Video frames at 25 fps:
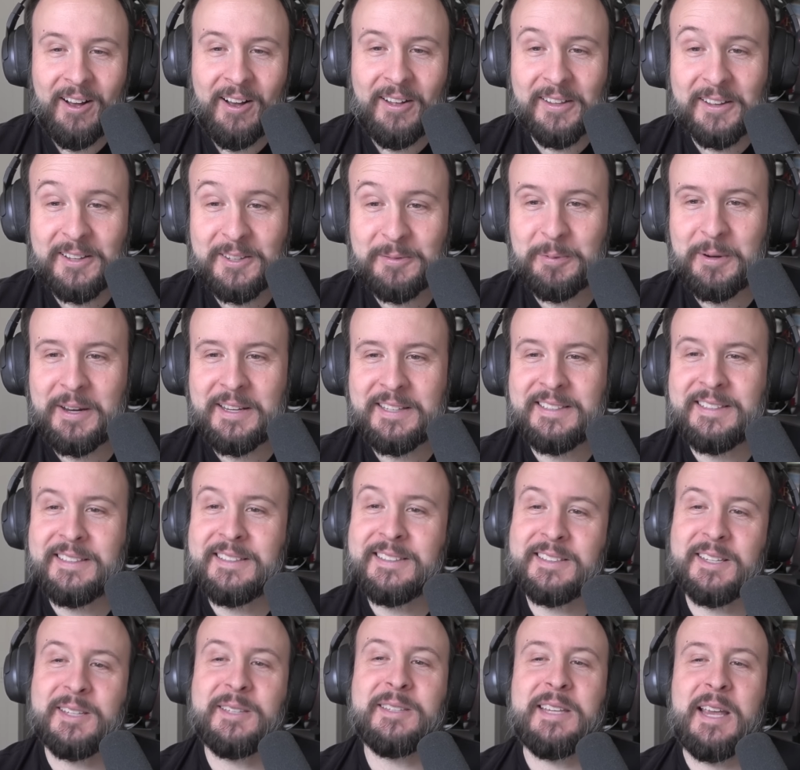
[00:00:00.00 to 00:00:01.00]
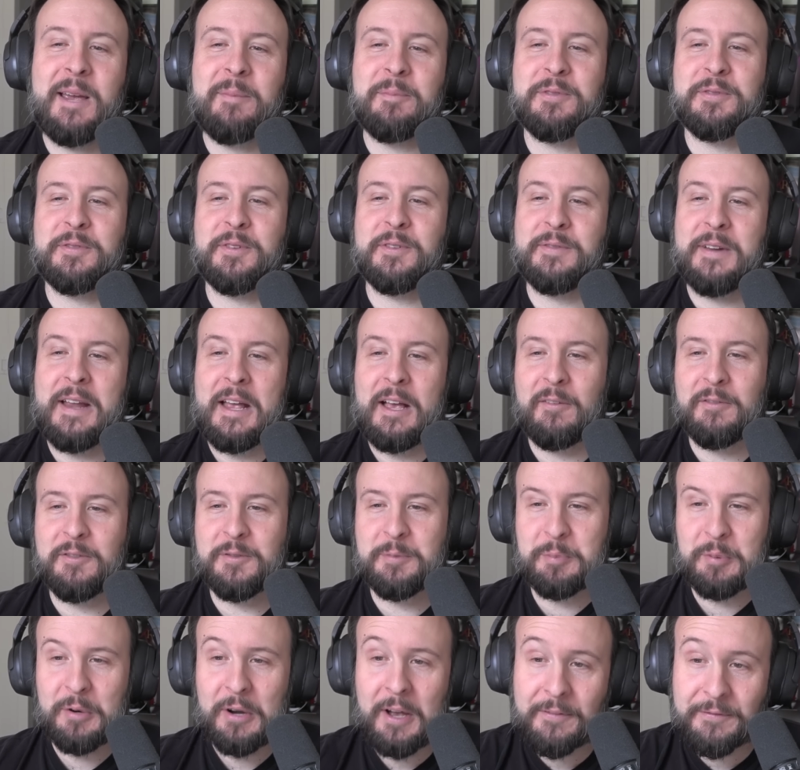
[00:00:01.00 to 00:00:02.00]
expressed his contempt for Valve's
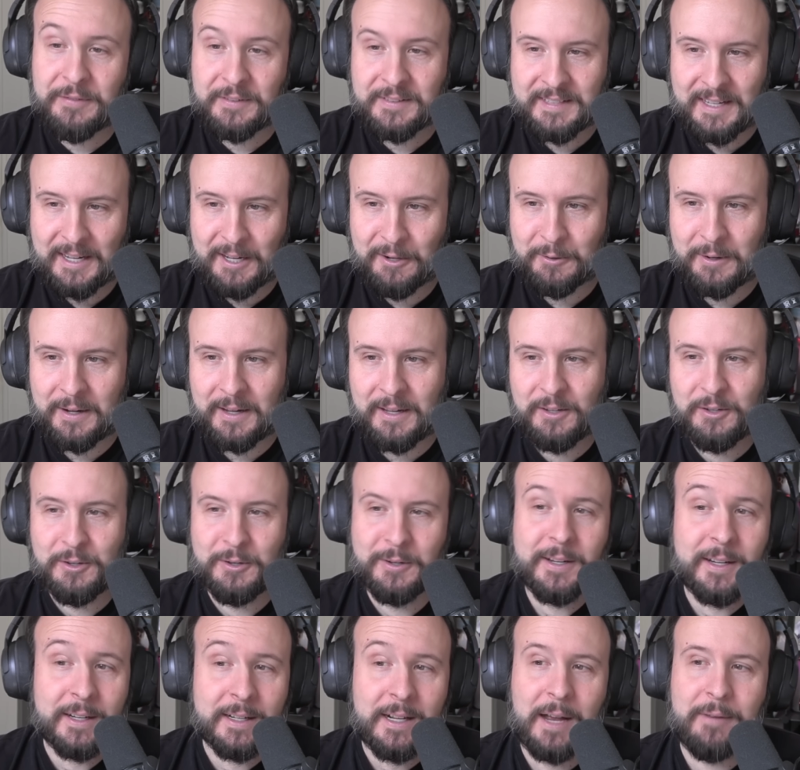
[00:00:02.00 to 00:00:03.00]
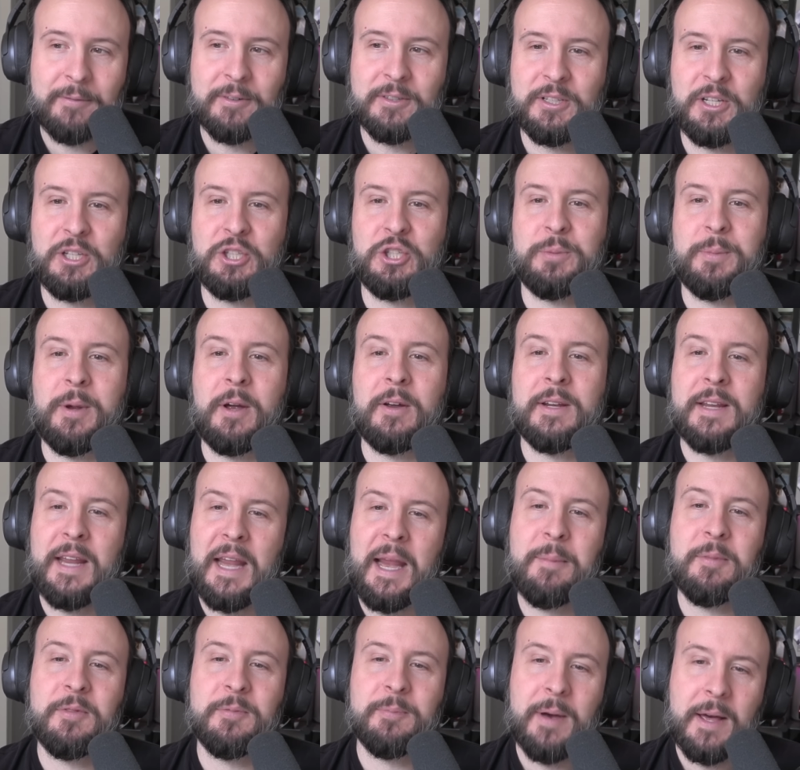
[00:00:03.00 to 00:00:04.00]
profiteering during a conversation about
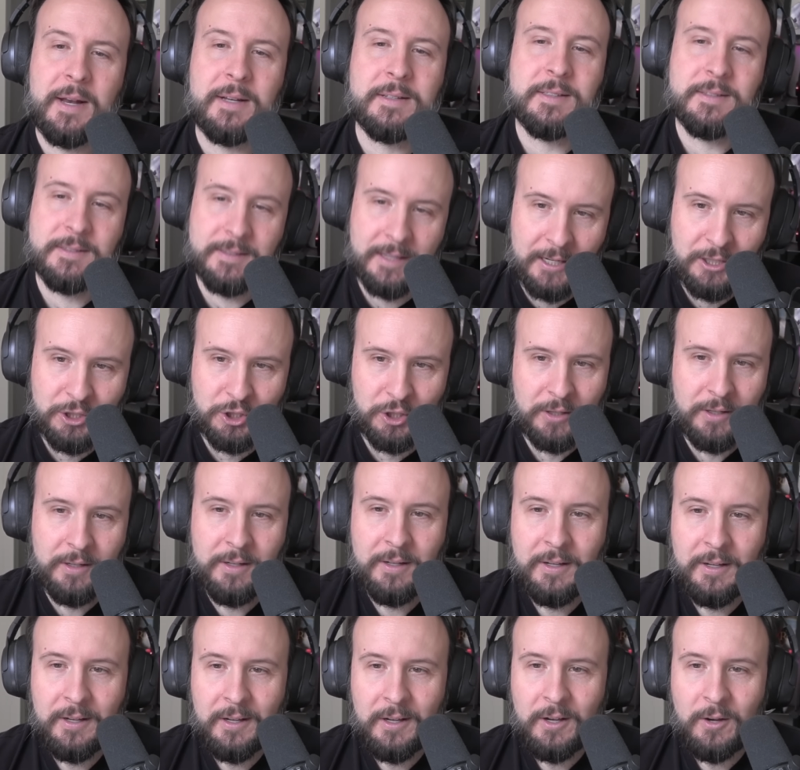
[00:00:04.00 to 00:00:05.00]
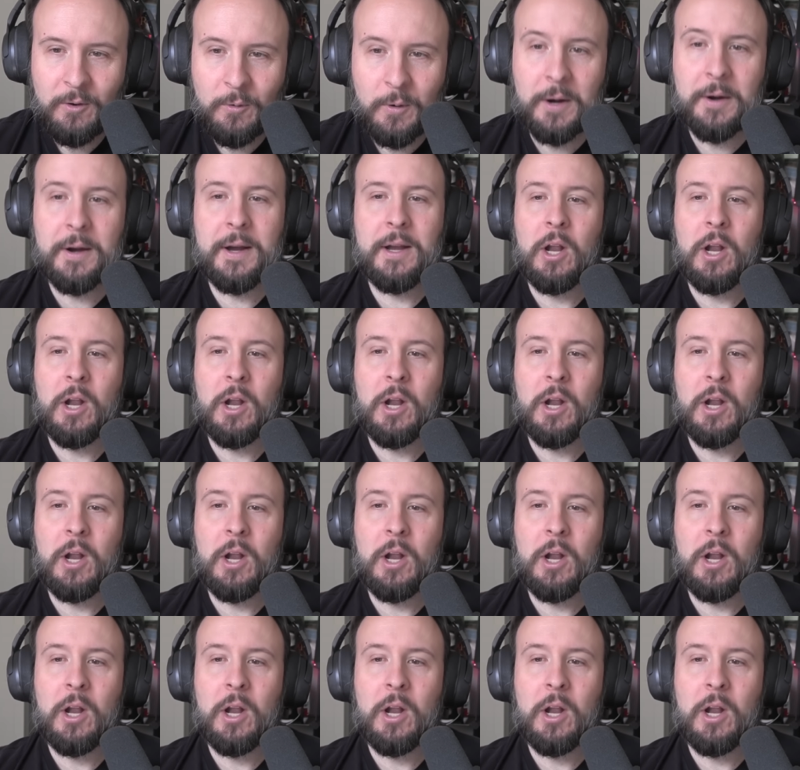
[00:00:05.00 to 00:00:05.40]
games monetization, wherein